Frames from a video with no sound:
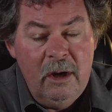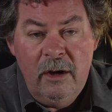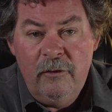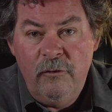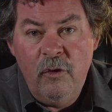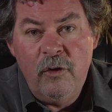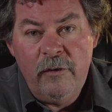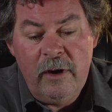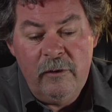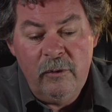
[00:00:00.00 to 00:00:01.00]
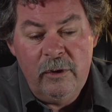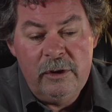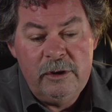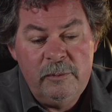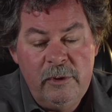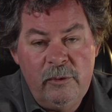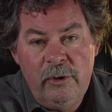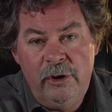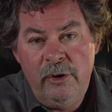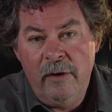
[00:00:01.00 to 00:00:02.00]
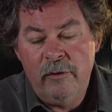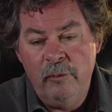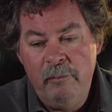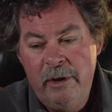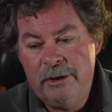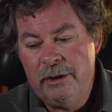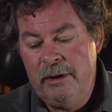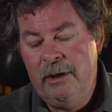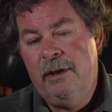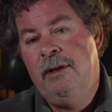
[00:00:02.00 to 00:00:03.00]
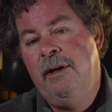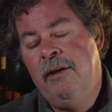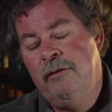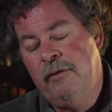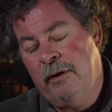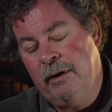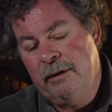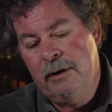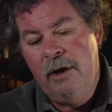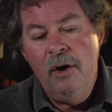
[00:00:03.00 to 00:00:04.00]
of 4 or 5 words, but where you have an omission in another variant,